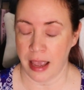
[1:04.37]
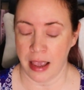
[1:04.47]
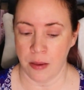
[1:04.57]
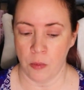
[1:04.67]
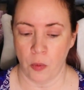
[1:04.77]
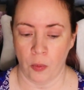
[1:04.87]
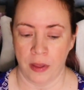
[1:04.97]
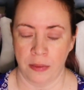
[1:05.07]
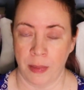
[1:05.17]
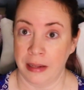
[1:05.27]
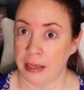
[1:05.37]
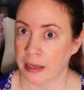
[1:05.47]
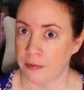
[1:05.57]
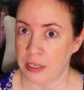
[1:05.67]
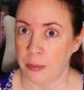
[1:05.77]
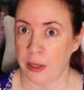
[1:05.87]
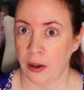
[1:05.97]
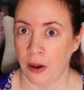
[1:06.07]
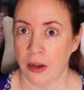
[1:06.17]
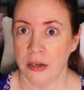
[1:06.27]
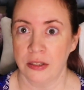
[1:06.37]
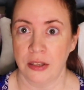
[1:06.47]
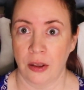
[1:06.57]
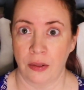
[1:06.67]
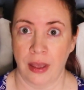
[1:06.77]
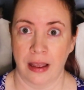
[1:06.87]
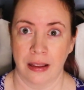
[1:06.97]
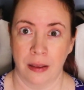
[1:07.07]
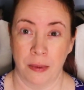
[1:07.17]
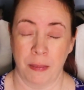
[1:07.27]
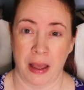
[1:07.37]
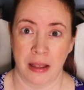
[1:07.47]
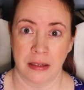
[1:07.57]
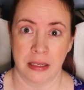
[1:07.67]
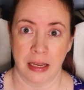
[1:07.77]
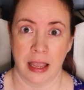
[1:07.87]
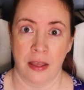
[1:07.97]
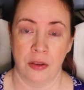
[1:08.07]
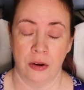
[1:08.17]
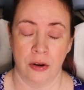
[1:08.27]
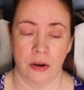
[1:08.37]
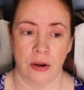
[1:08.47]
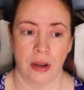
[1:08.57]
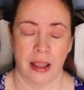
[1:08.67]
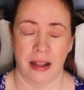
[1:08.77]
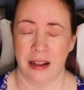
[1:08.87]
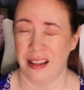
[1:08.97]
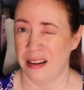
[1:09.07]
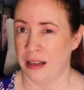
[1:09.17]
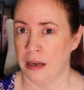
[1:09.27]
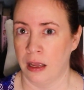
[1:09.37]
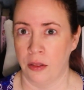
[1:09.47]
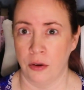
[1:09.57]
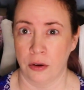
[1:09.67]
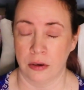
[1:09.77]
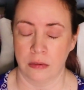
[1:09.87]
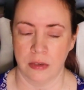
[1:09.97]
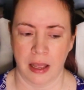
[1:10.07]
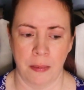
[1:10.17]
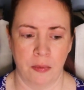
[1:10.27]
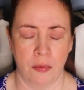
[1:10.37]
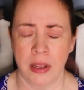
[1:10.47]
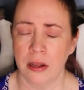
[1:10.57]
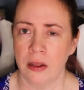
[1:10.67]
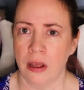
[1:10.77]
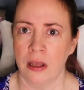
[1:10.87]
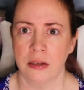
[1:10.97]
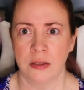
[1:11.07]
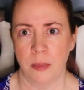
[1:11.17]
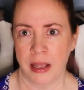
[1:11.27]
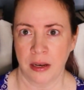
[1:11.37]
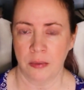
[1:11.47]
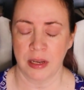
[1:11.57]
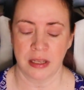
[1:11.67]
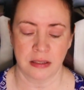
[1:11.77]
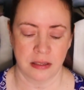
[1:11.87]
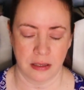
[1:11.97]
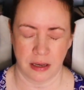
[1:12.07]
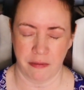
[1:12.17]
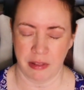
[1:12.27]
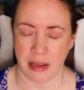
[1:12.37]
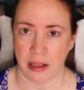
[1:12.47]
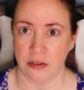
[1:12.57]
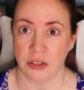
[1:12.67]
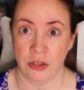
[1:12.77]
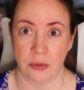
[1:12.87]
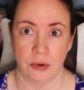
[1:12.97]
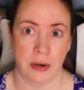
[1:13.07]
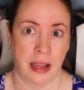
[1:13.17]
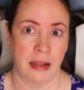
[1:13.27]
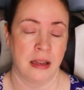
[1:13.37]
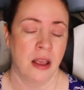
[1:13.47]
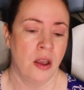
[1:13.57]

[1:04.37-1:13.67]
game with my deck of T B R, so that combines together and in any other type of read-alongs, buddy reads, and everything else to create